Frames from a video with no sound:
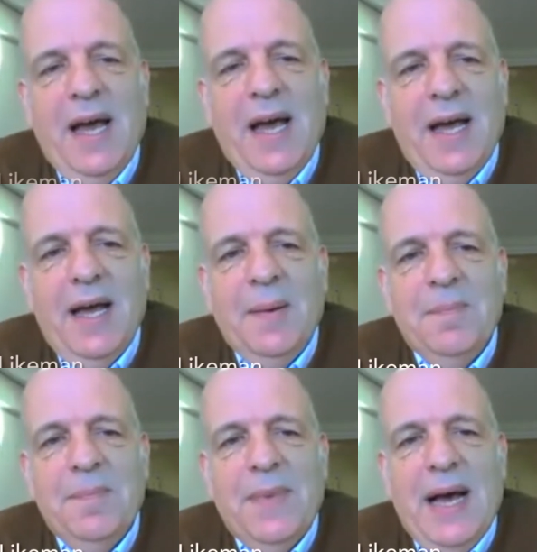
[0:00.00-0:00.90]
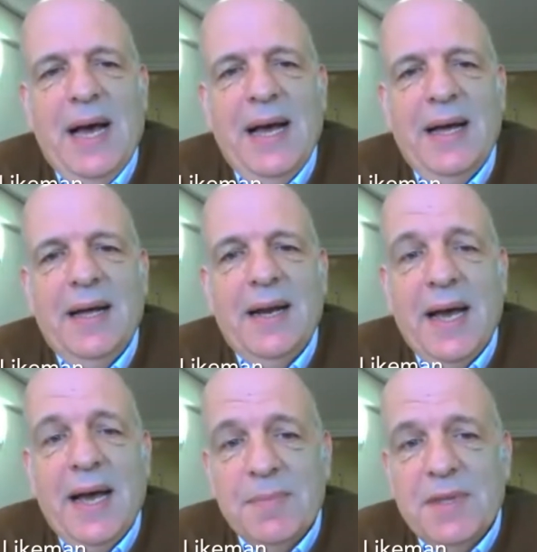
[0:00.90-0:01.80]
I
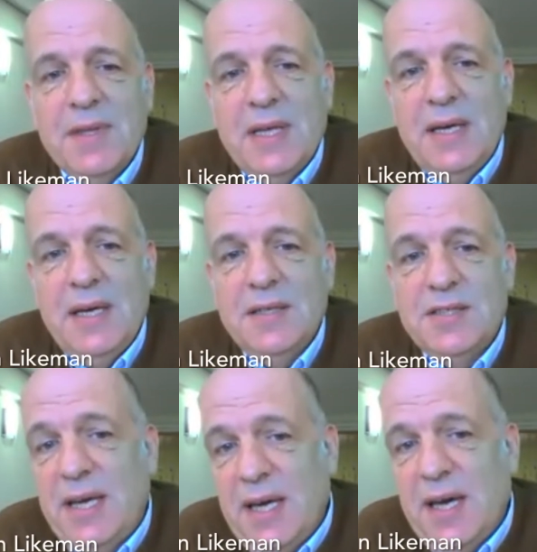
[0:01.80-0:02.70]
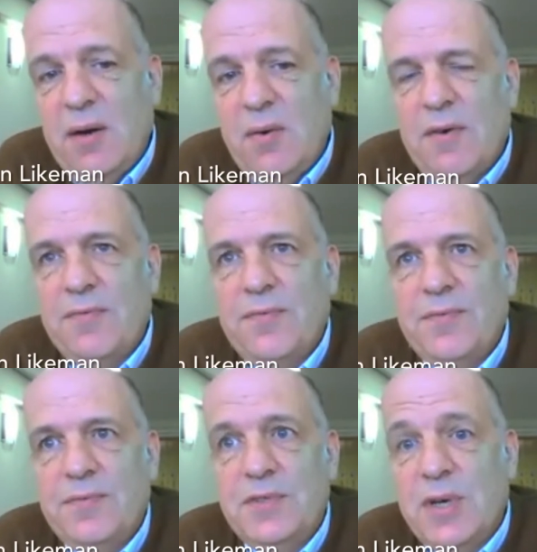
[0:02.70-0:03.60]
am the CEO of
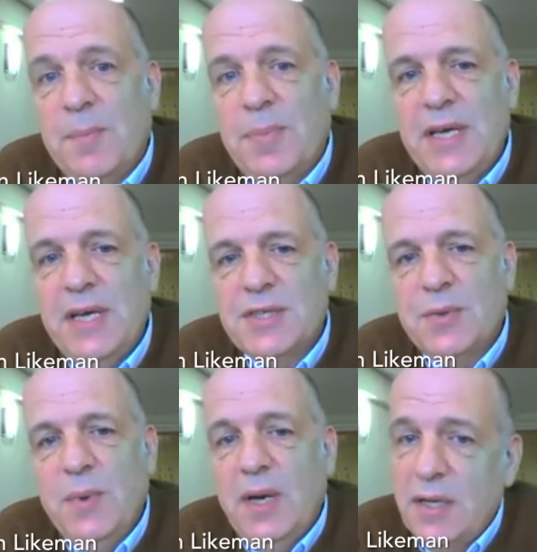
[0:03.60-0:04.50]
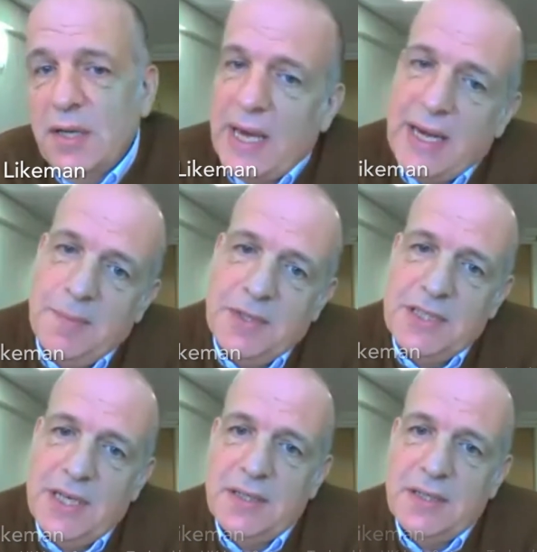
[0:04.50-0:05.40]
two companies, Gwylan UK
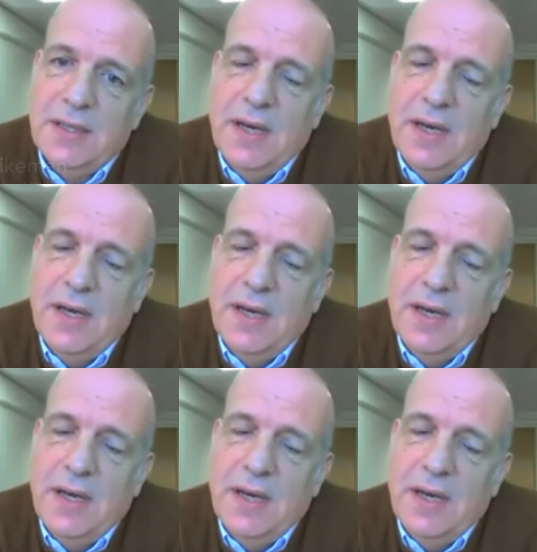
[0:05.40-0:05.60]
Ltd